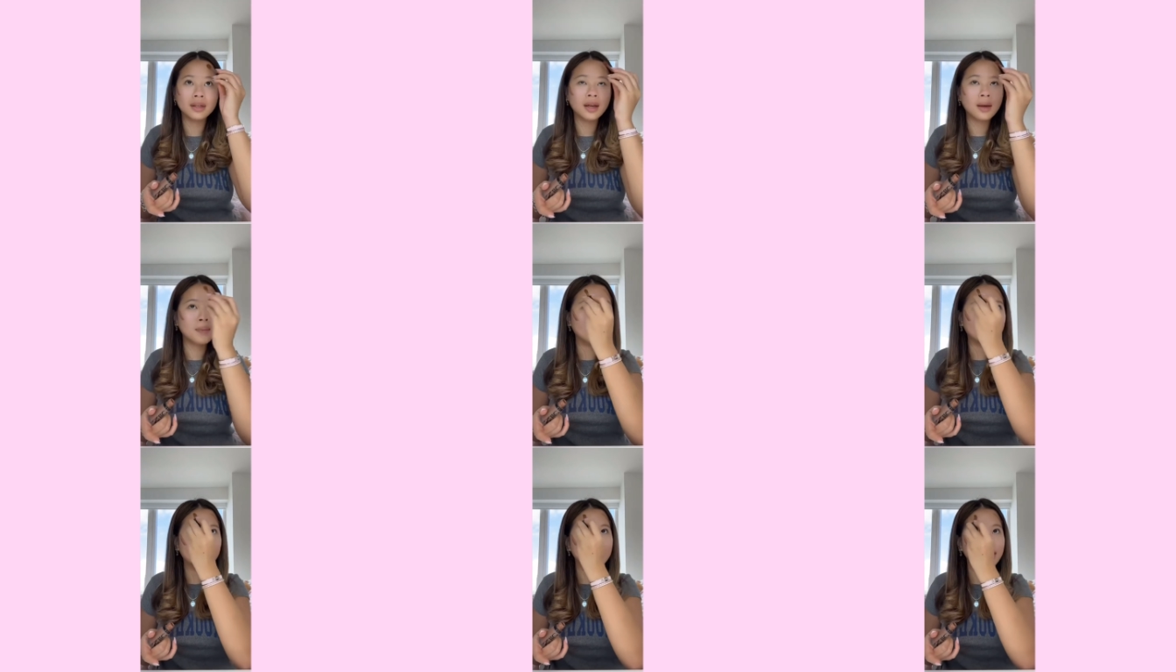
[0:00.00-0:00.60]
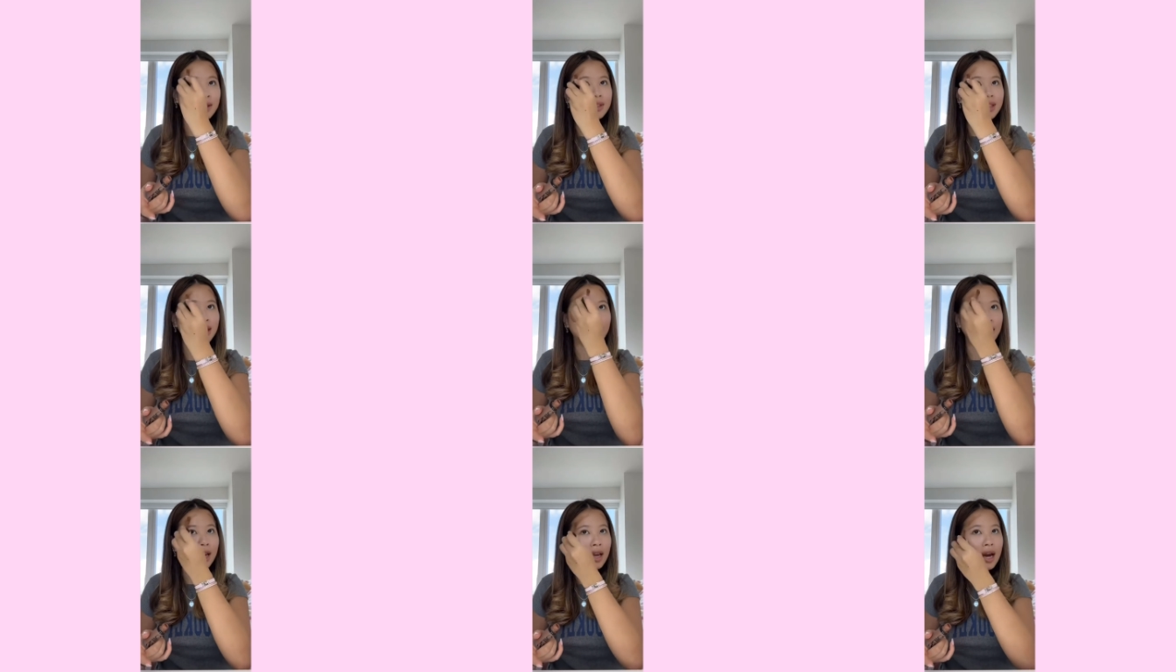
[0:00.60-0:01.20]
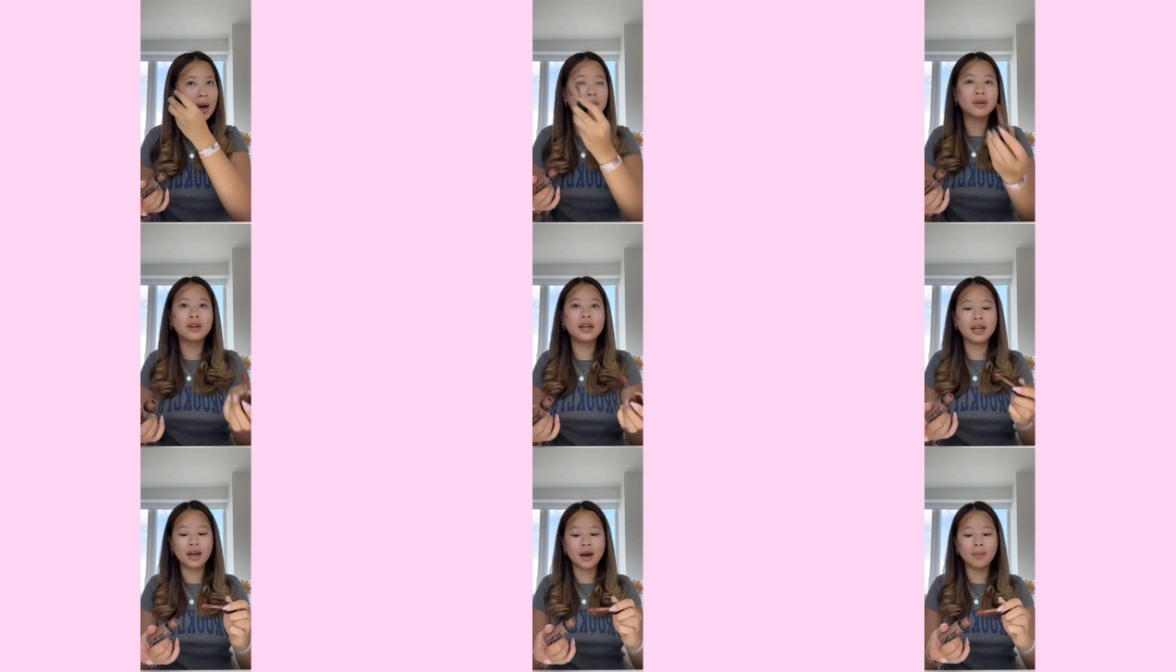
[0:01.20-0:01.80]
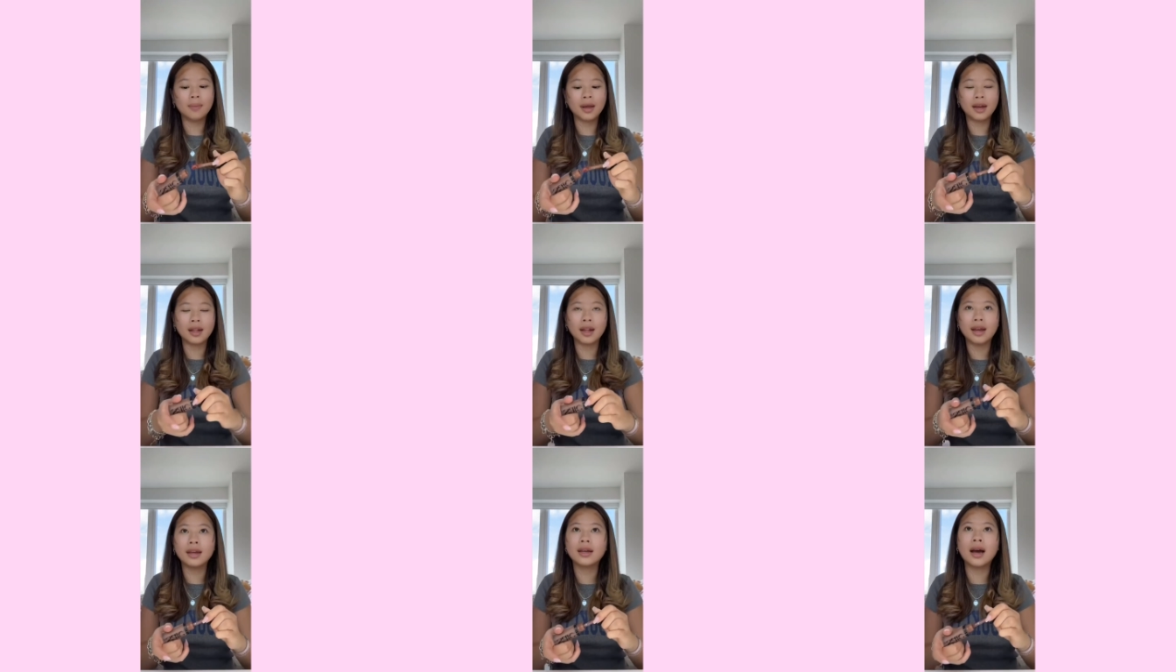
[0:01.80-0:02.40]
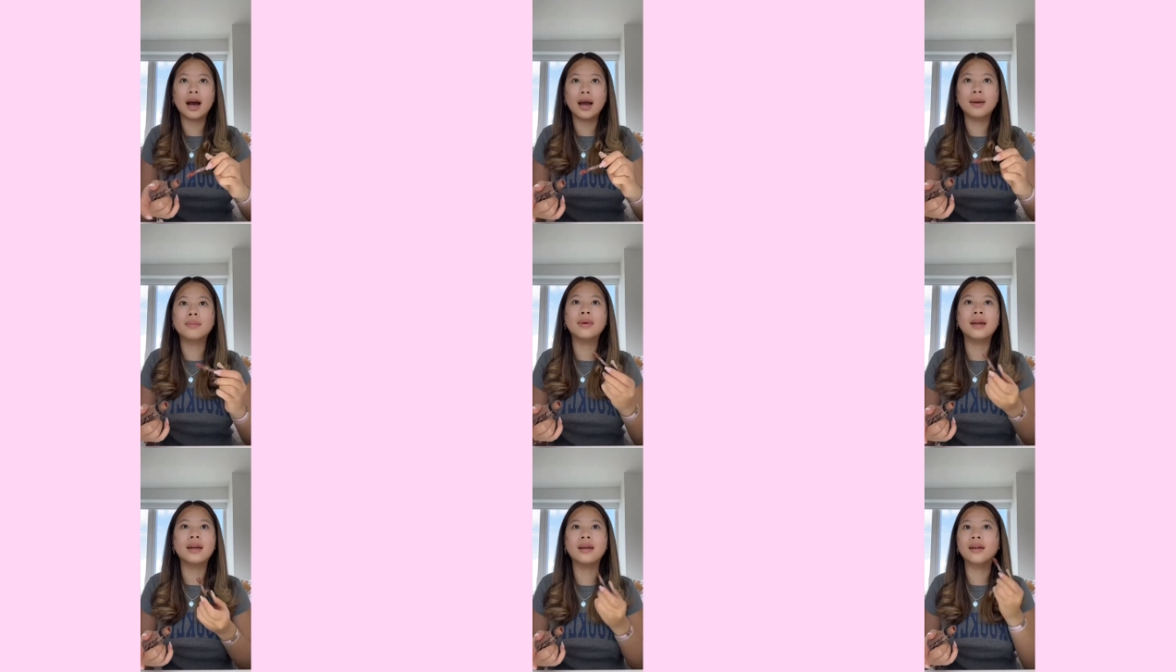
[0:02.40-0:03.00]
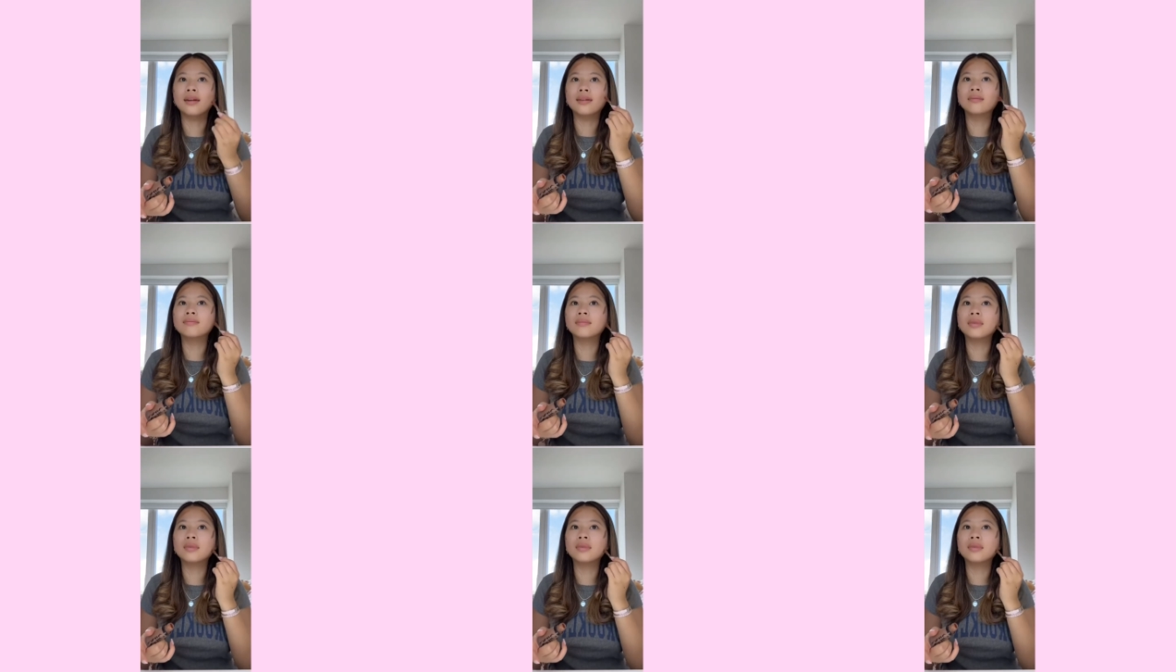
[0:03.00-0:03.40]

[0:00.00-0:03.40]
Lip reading: because I was like, okay, I'm already up and like I'm in